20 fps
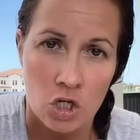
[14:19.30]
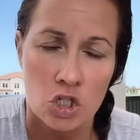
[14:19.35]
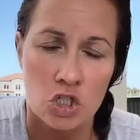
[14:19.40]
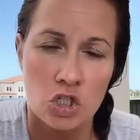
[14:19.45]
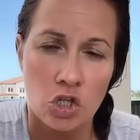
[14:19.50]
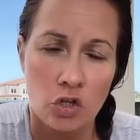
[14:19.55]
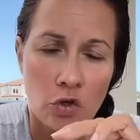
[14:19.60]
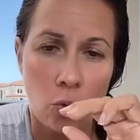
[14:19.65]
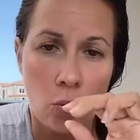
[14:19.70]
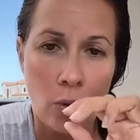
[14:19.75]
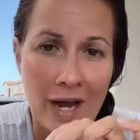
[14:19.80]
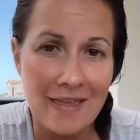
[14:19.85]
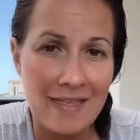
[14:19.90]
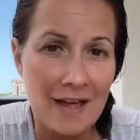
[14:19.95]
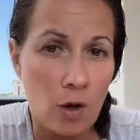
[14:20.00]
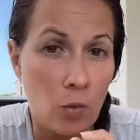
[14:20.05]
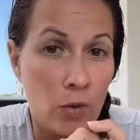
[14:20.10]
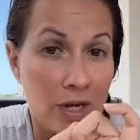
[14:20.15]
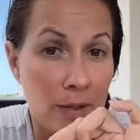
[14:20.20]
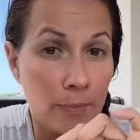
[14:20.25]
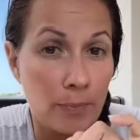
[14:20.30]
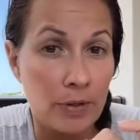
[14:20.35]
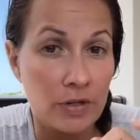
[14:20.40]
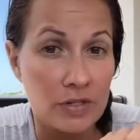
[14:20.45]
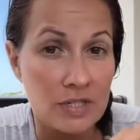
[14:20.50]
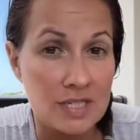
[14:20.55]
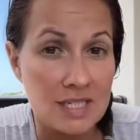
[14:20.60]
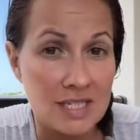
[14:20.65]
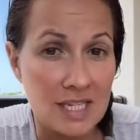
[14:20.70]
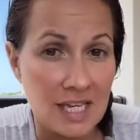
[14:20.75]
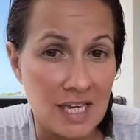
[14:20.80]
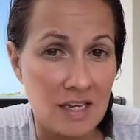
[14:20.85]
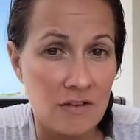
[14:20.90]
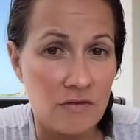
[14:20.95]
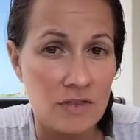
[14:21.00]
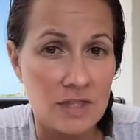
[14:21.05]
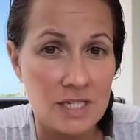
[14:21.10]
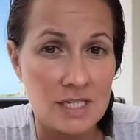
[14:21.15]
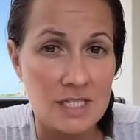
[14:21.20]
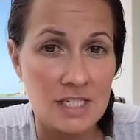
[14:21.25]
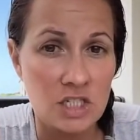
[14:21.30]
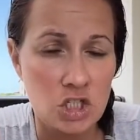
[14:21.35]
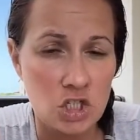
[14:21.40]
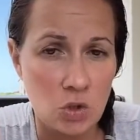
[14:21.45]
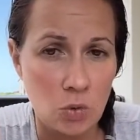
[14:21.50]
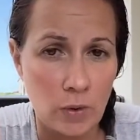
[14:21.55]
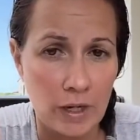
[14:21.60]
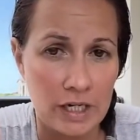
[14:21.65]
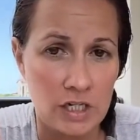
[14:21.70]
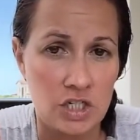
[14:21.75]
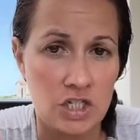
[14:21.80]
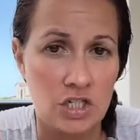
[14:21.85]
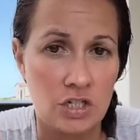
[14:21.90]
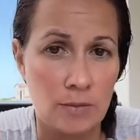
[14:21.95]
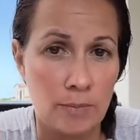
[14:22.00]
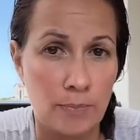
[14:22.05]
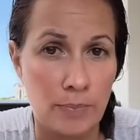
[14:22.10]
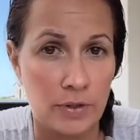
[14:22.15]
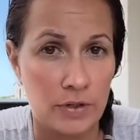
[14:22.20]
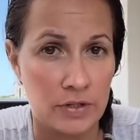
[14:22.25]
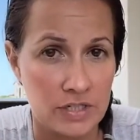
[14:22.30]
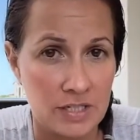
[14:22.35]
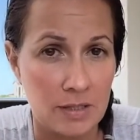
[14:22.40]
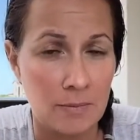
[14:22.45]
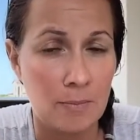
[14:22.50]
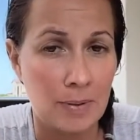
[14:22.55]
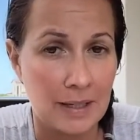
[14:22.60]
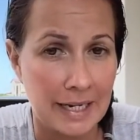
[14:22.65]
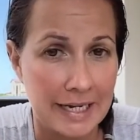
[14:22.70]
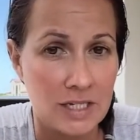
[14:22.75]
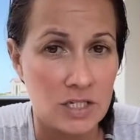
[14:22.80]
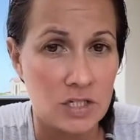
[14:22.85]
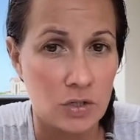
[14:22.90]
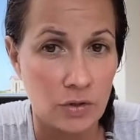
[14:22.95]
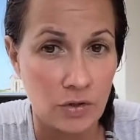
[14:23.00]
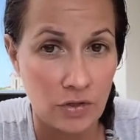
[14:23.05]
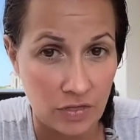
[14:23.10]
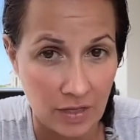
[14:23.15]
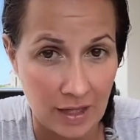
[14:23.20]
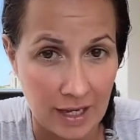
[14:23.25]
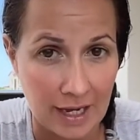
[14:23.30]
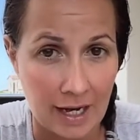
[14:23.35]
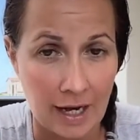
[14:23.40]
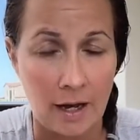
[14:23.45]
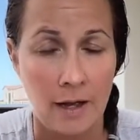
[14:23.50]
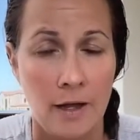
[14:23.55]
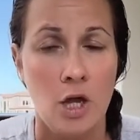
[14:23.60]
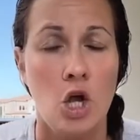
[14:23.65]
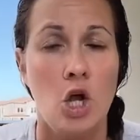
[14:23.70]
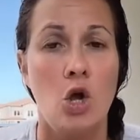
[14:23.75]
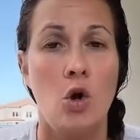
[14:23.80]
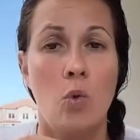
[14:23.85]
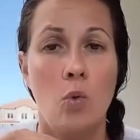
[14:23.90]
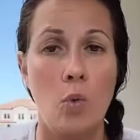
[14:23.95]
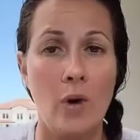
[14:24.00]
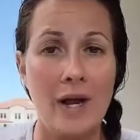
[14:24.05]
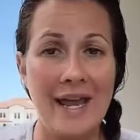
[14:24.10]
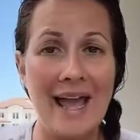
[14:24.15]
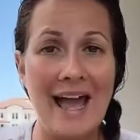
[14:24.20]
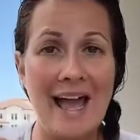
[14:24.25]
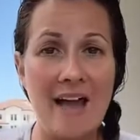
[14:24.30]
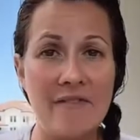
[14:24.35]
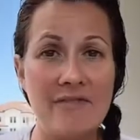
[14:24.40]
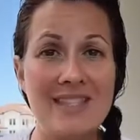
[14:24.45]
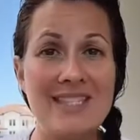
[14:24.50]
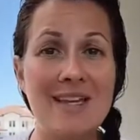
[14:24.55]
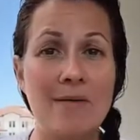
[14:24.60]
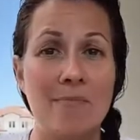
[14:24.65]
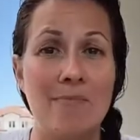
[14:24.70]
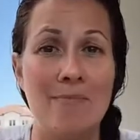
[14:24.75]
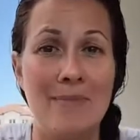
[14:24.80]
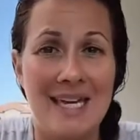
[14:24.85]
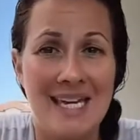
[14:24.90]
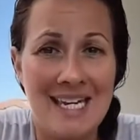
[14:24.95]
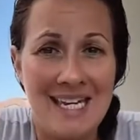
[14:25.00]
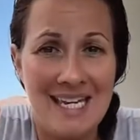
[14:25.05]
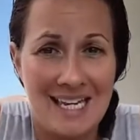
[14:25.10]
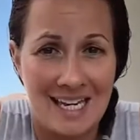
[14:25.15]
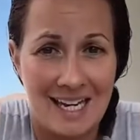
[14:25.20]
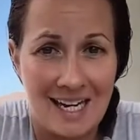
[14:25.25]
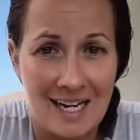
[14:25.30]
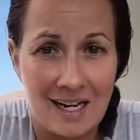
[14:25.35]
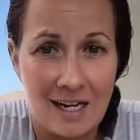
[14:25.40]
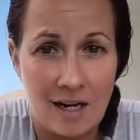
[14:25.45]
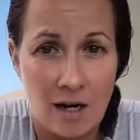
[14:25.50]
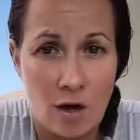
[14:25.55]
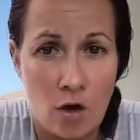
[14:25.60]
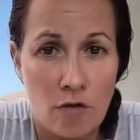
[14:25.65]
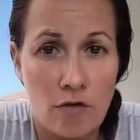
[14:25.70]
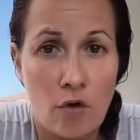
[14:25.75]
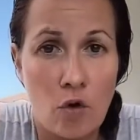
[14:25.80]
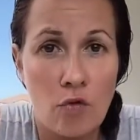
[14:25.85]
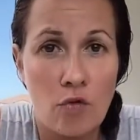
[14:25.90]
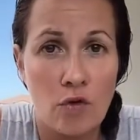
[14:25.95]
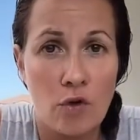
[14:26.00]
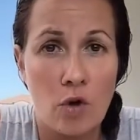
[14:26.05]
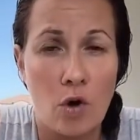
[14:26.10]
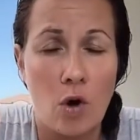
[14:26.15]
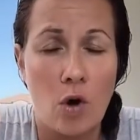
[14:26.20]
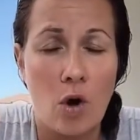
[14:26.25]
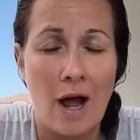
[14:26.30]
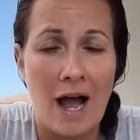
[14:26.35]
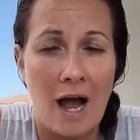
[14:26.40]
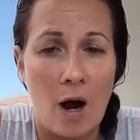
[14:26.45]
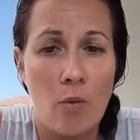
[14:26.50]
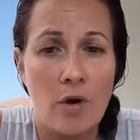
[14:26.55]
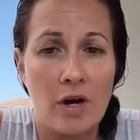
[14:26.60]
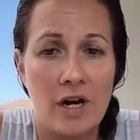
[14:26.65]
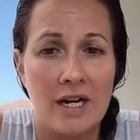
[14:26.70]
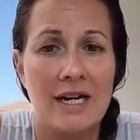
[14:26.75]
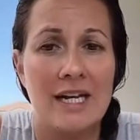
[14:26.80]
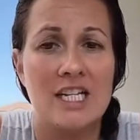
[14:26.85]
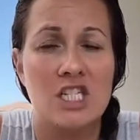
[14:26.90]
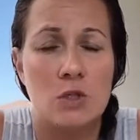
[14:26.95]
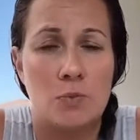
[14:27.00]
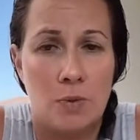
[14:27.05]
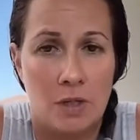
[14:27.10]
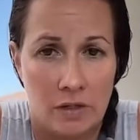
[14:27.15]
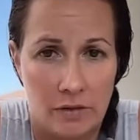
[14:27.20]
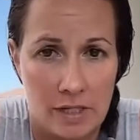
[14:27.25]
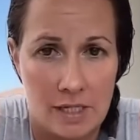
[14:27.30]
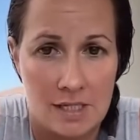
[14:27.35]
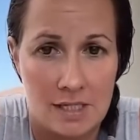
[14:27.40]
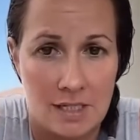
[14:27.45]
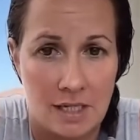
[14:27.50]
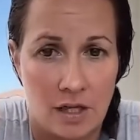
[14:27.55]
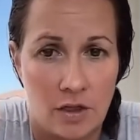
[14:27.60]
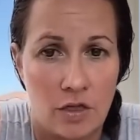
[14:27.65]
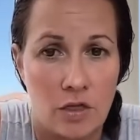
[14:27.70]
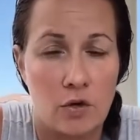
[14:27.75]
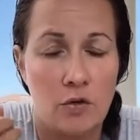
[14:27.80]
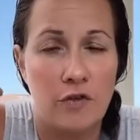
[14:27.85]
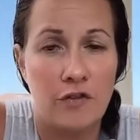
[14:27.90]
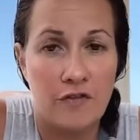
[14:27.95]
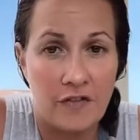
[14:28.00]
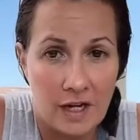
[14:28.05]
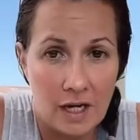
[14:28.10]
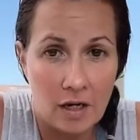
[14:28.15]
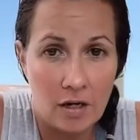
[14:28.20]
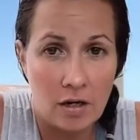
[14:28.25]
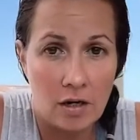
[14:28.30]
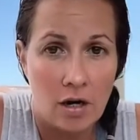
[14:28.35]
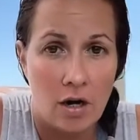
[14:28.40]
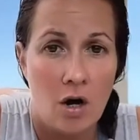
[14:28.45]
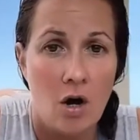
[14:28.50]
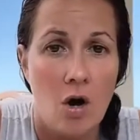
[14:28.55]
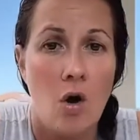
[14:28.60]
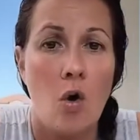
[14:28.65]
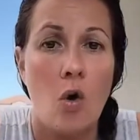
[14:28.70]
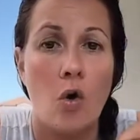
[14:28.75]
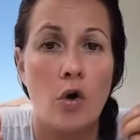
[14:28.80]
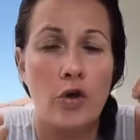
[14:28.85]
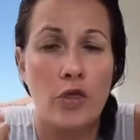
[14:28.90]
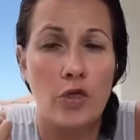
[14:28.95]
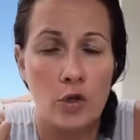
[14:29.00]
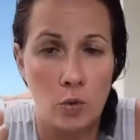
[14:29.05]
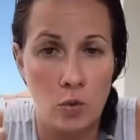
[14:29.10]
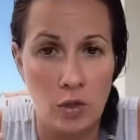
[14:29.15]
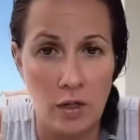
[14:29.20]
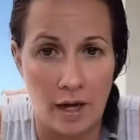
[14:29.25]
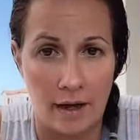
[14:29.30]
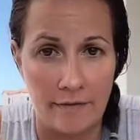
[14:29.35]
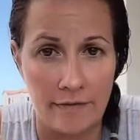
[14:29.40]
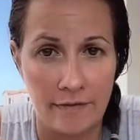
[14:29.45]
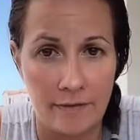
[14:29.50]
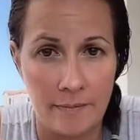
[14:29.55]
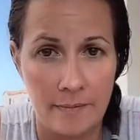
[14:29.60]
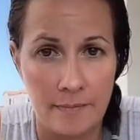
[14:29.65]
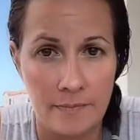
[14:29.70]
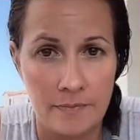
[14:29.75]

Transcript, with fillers: So, the way that we perceive the situation, person, place, or thing, we have dominion of over how we're going to experience it through fear or through love.